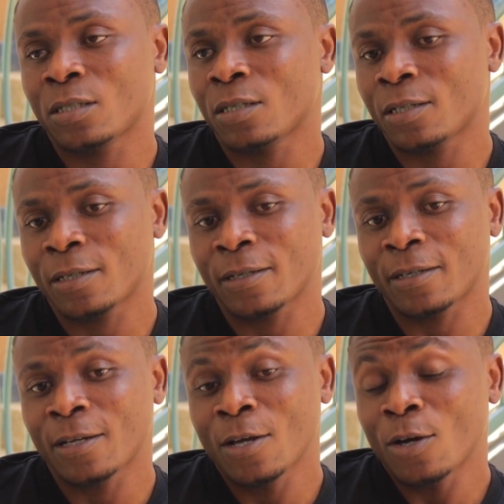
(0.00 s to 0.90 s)

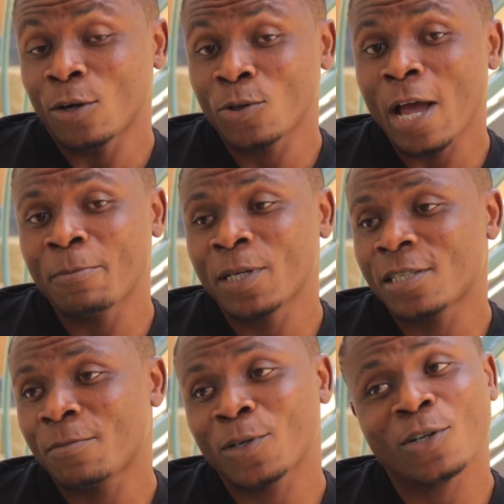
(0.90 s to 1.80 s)
uh, although I
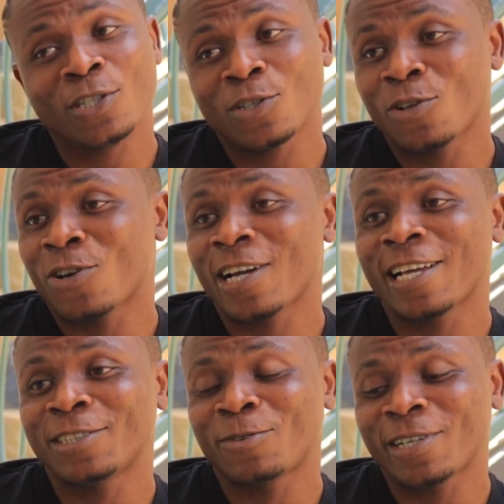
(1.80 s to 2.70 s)
miss him because he's no longer
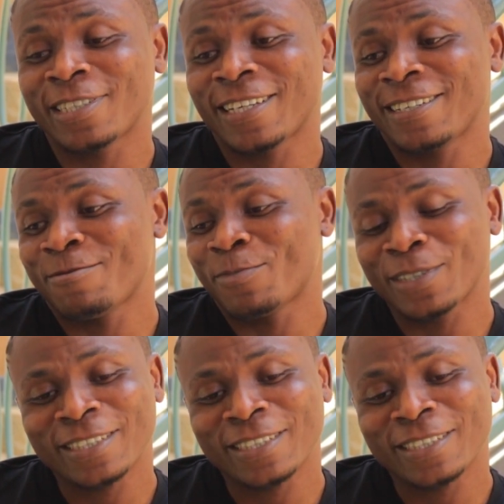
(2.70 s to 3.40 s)
in Rwanda, but